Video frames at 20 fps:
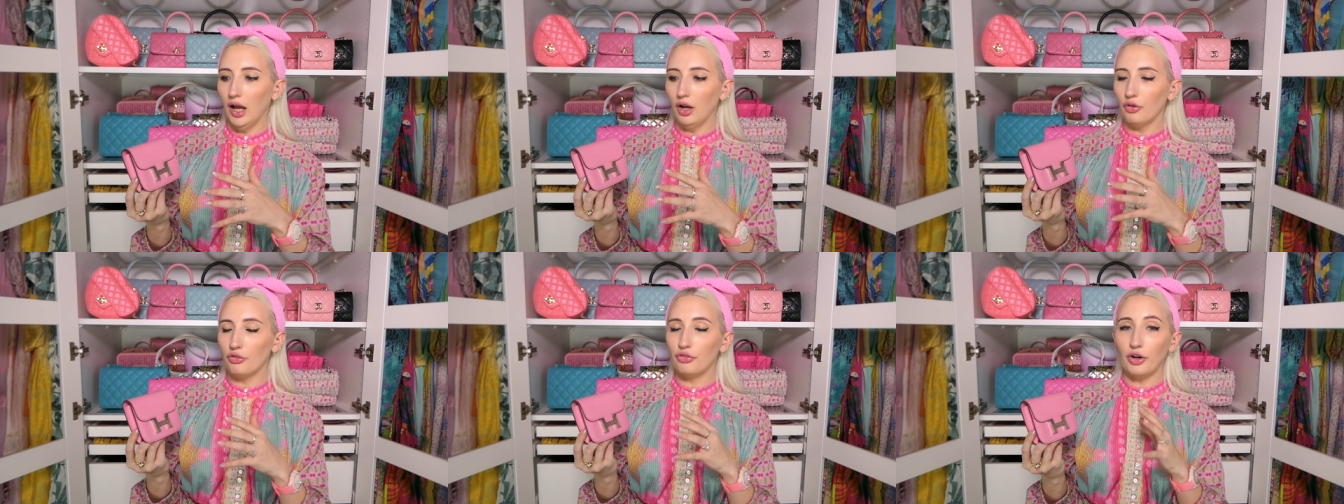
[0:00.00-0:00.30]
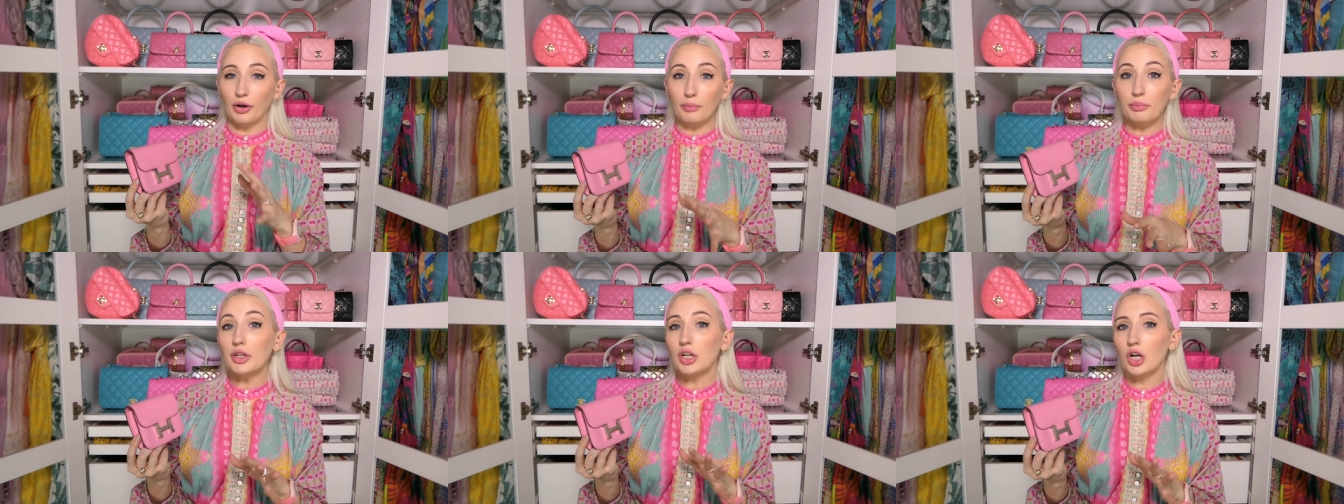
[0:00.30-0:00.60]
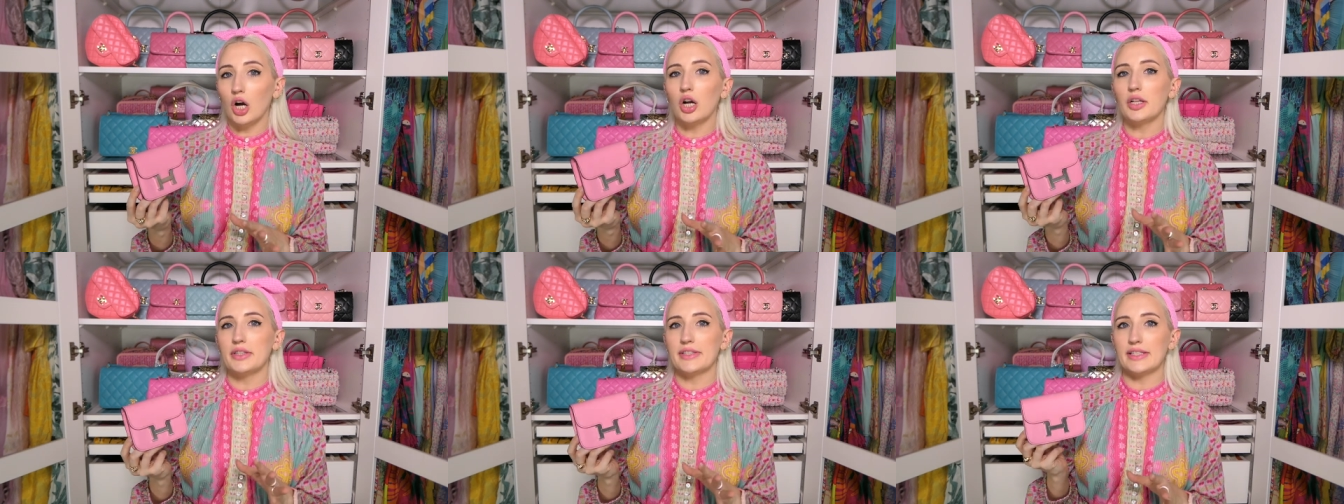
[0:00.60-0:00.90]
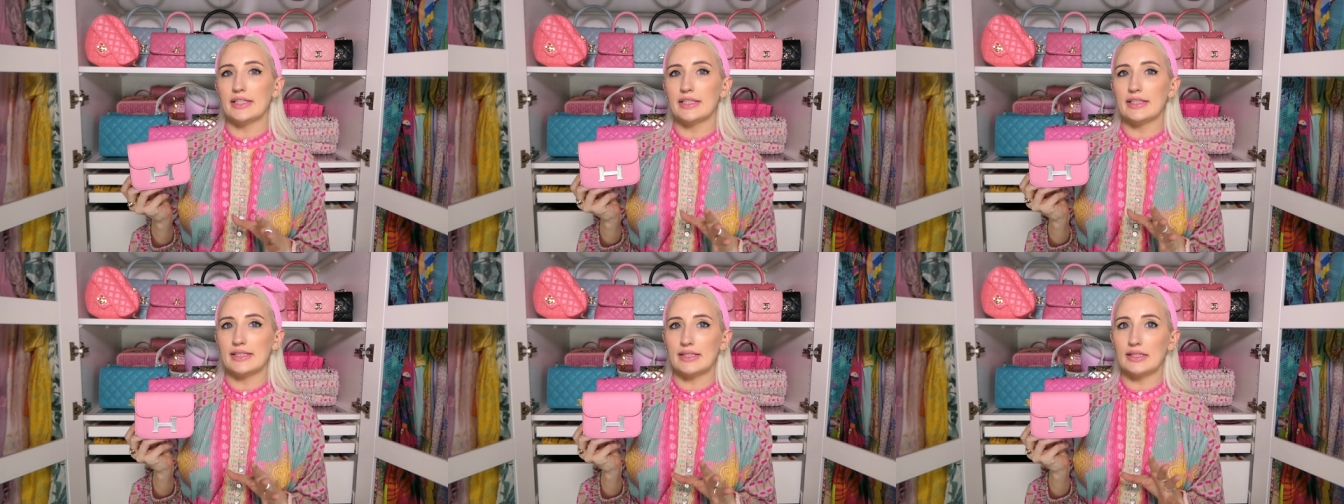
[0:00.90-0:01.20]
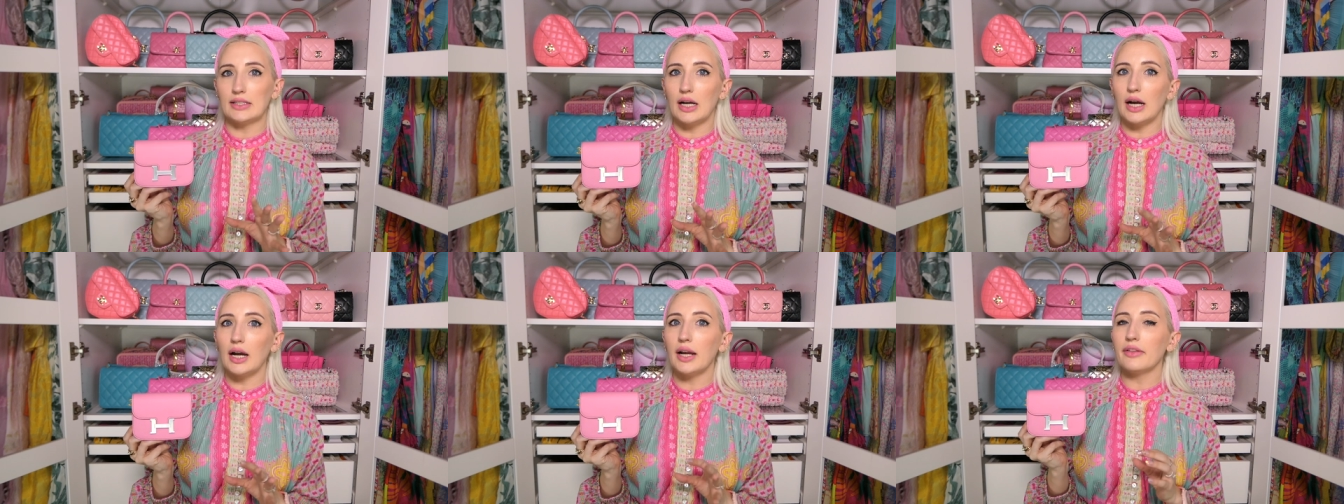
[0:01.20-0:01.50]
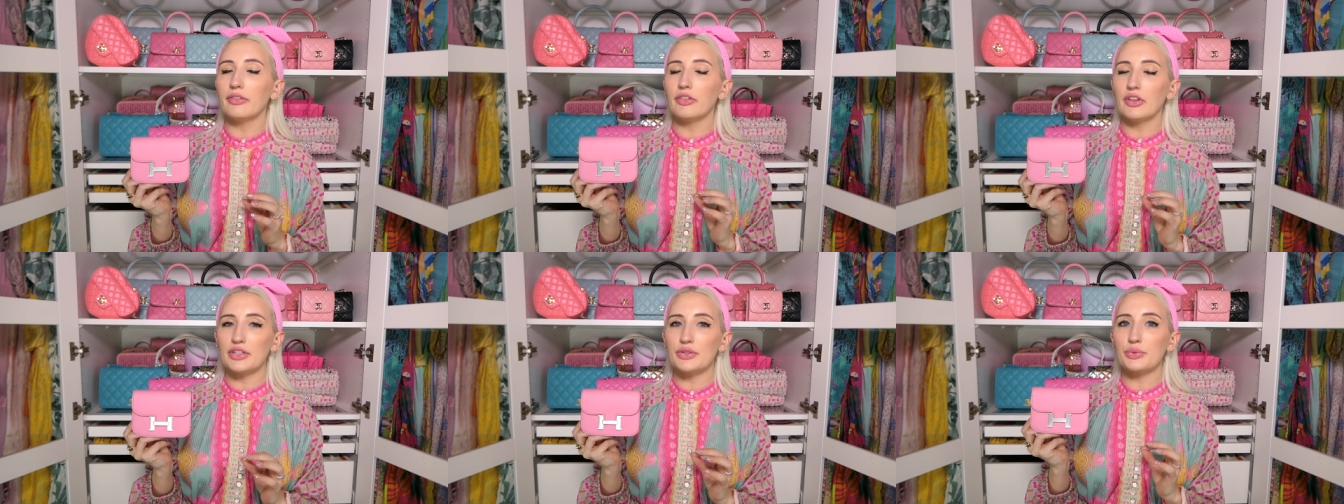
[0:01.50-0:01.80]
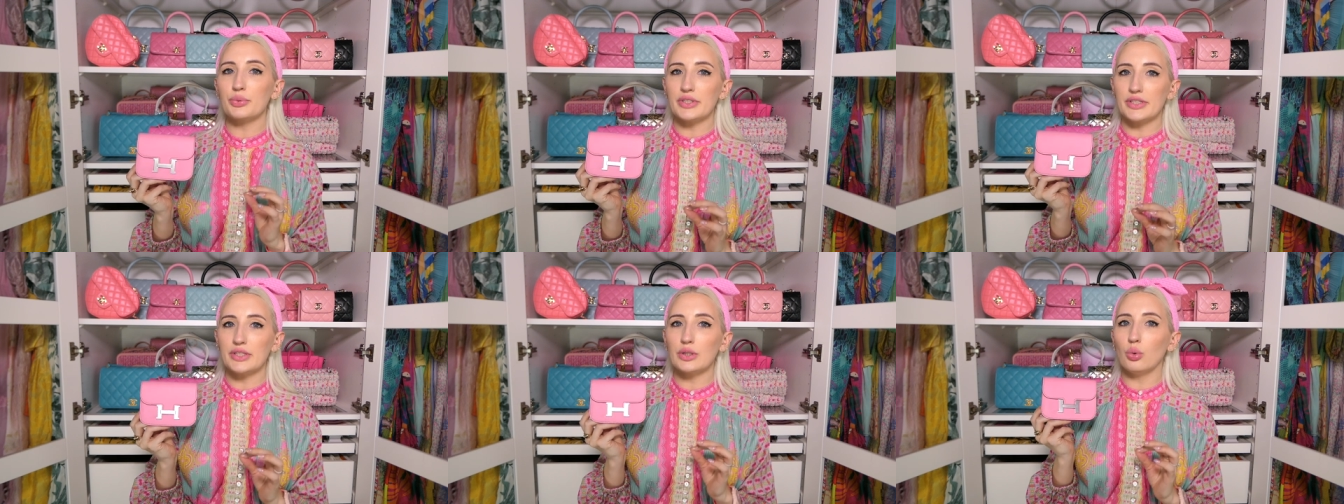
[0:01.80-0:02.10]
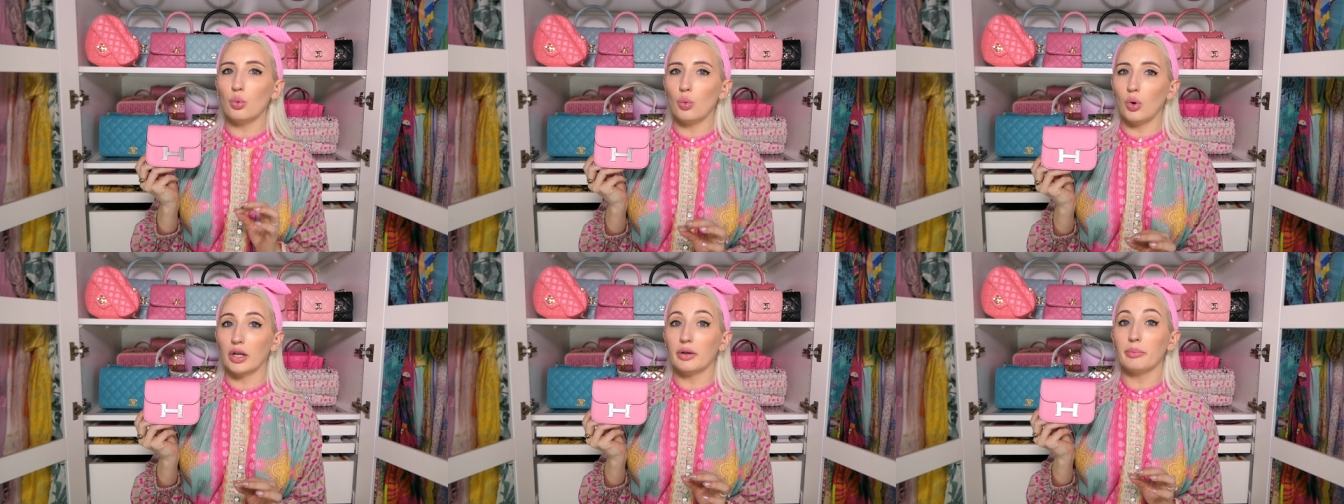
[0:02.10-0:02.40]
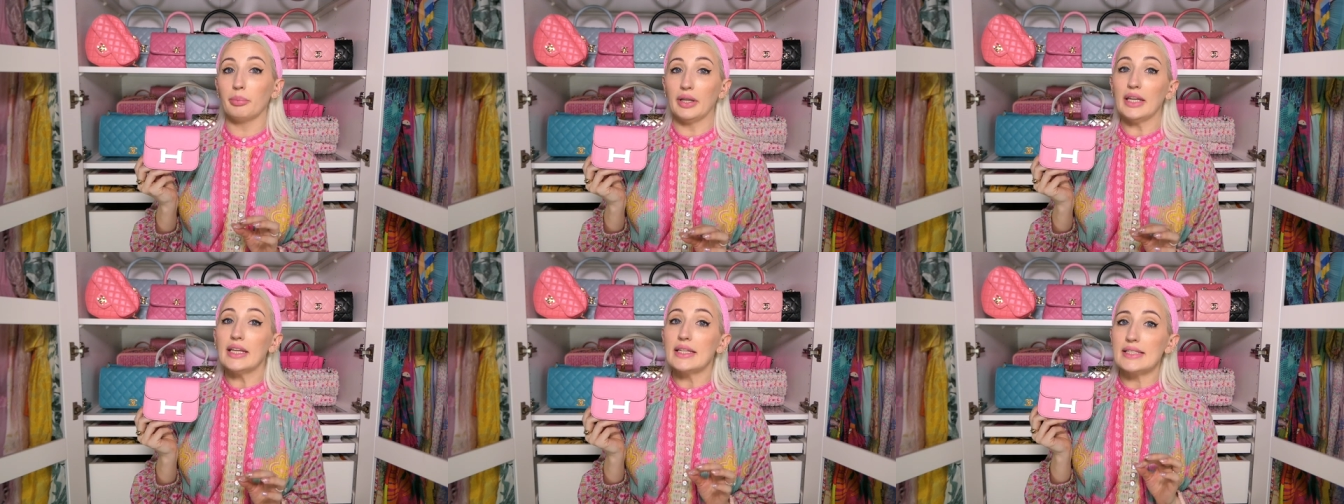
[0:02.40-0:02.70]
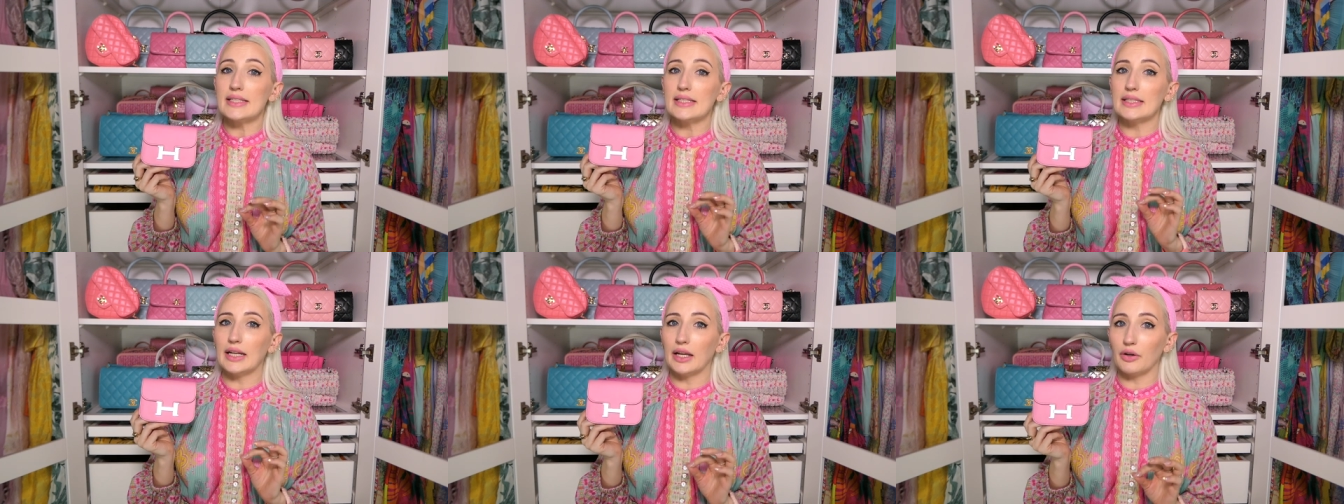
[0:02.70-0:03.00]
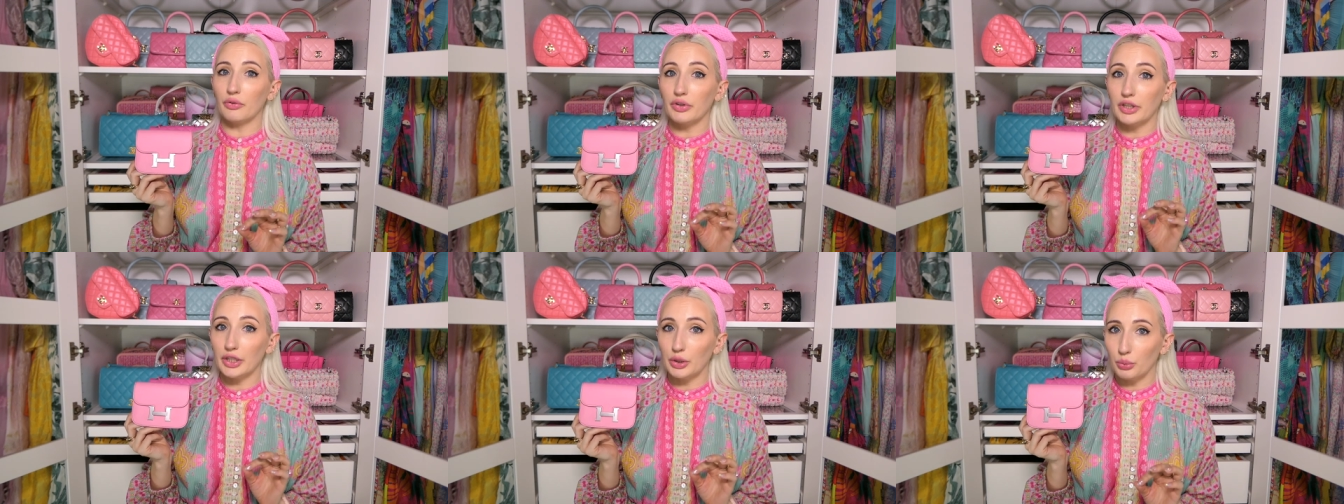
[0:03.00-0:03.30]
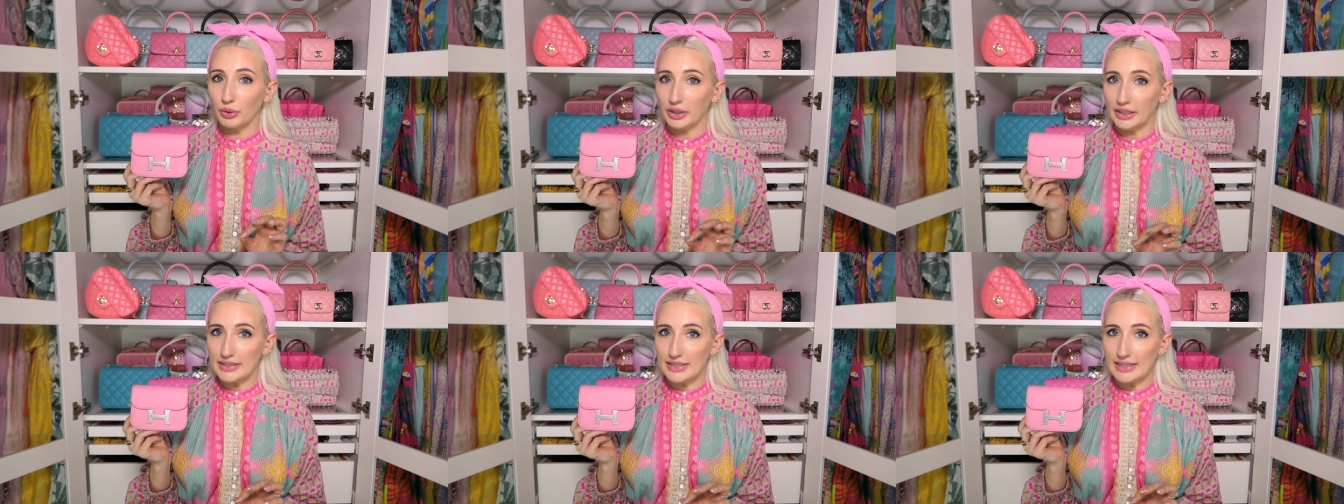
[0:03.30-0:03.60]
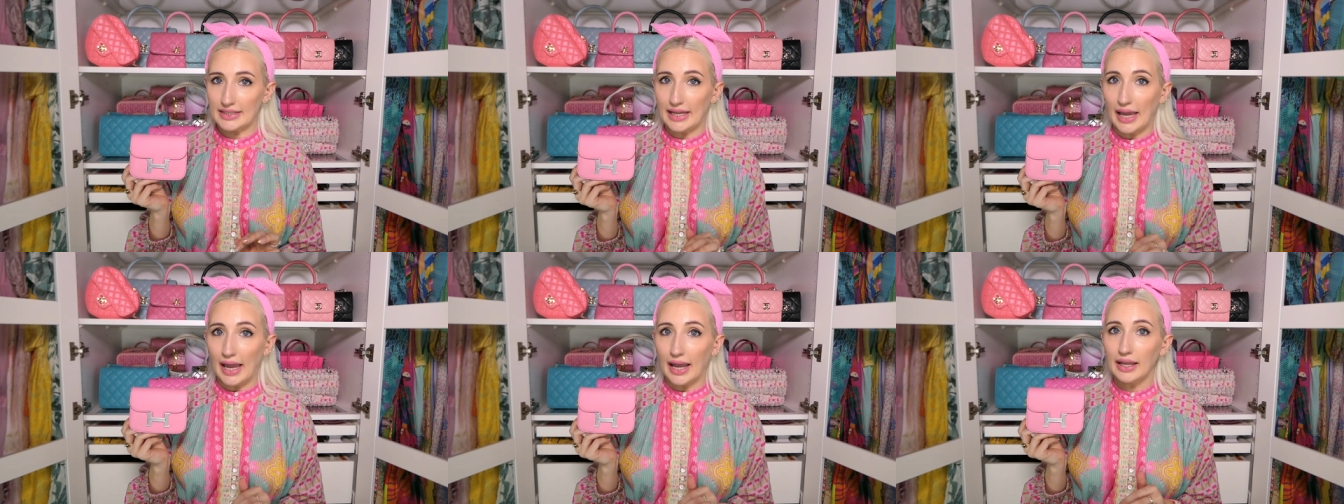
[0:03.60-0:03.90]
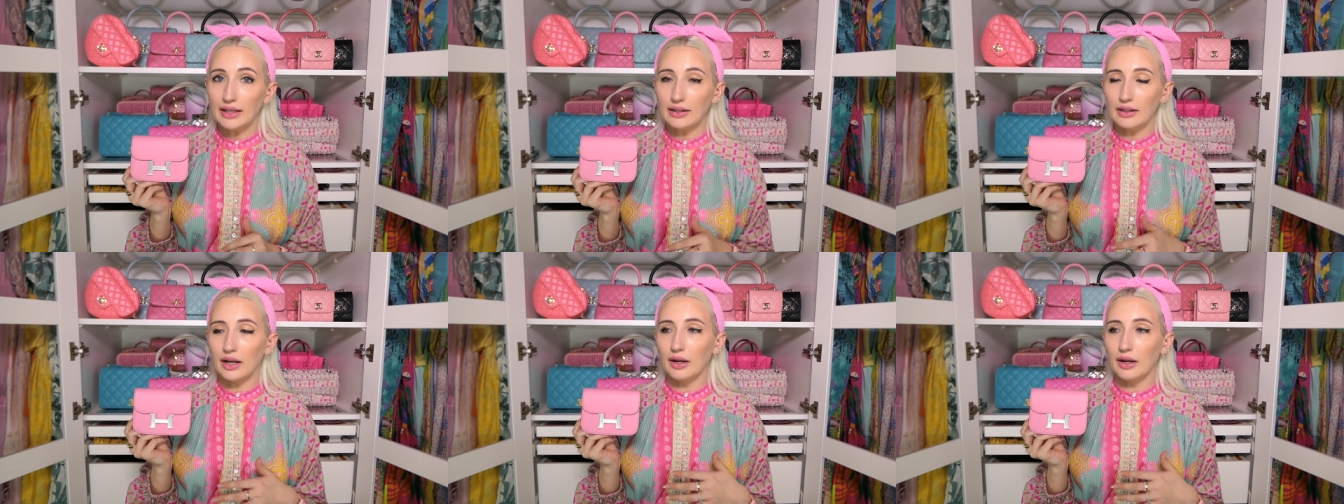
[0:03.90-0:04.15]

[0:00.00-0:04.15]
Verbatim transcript: from the Constance line, this was the one piece that I really wanted to get.